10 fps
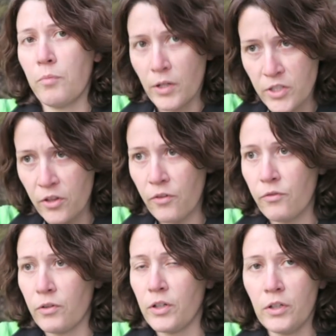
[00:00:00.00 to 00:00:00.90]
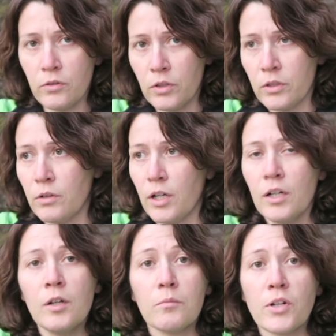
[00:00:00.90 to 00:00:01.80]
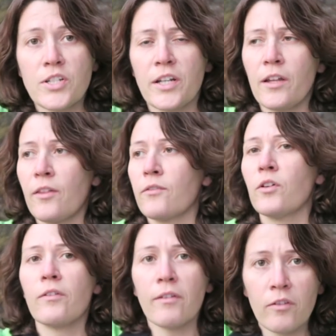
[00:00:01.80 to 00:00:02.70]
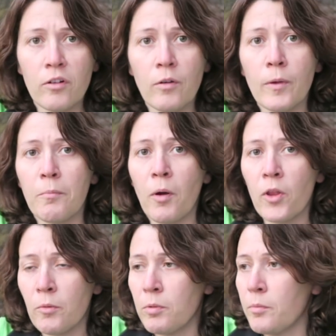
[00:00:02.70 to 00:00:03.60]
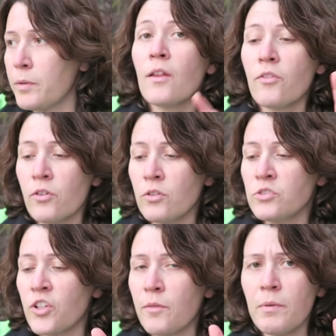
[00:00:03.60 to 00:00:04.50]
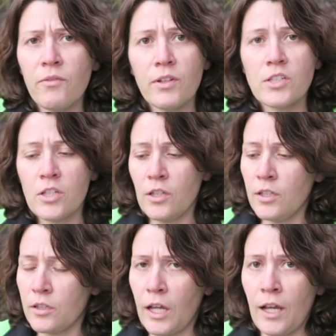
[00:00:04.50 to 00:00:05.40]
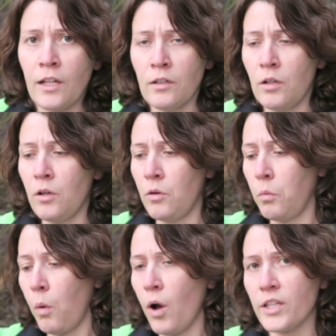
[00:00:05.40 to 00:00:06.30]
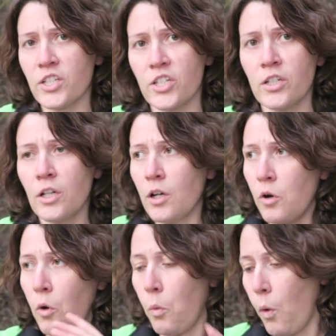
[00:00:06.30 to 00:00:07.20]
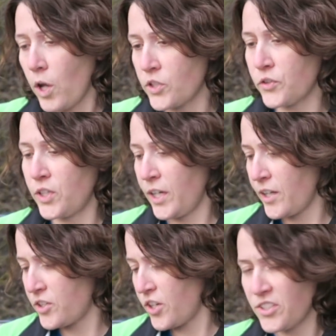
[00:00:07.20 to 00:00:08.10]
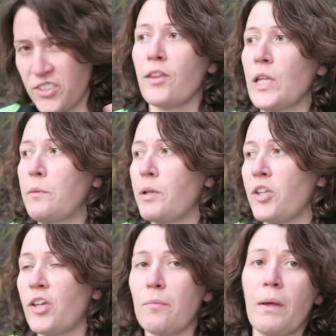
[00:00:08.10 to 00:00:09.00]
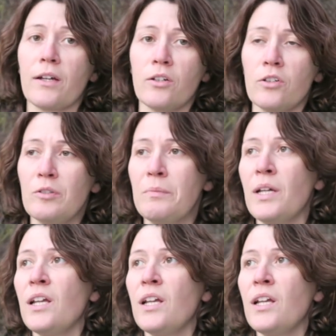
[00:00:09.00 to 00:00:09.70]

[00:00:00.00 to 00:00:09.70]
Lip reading: brushes for you to brush against. Of course, that's not always possible. So just be vigilant and watch for ticks. And then when you get back home,